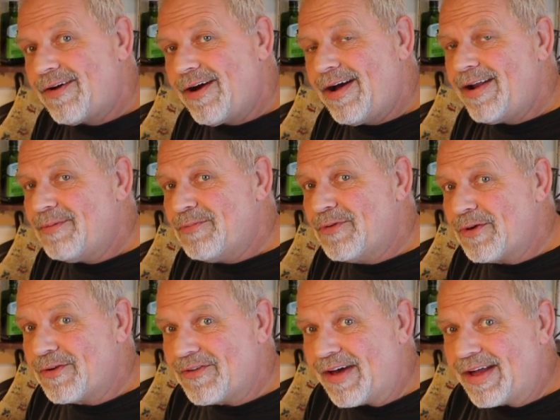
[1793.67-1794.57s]
All right, so
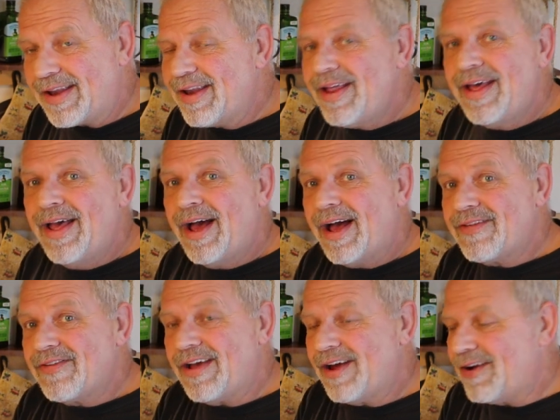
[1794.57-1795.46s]
excited. I'll
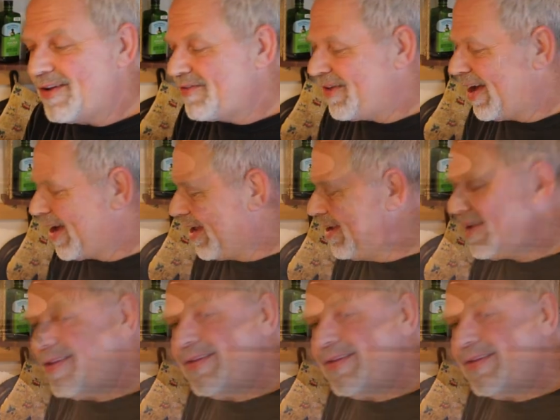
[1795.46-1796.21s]
see you here in a second.